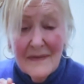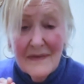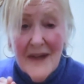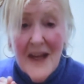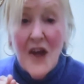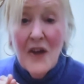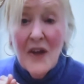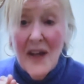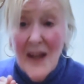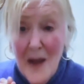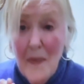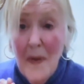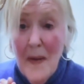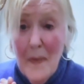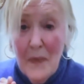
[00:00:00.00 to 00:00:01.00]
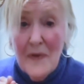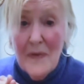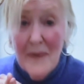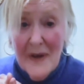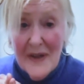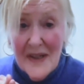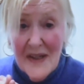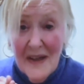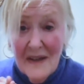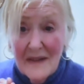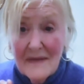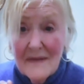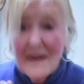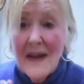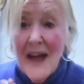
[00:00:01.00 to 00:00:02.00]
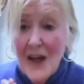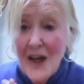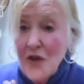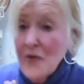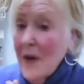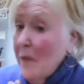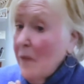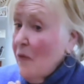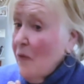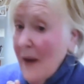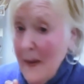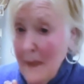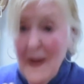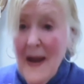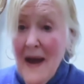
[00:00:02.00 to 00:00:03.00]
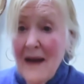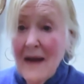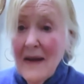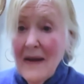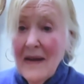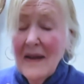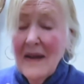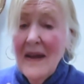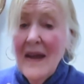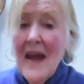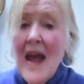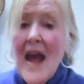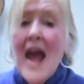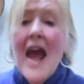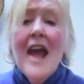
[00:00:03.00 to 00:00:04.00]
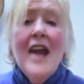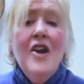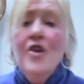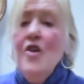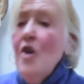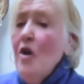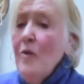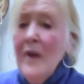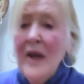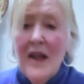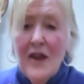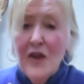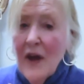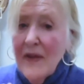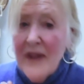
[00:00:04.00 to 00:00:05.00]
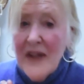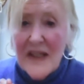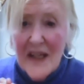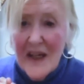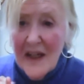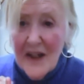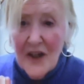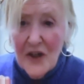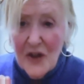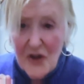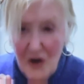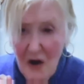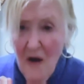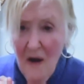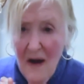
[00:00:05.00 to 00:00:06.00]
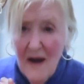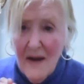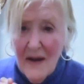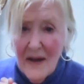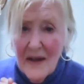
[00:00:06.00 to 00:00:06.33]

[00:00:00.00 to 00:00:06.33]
He could keep up with Marcel and drum right back. And nobody thought this kid could talk.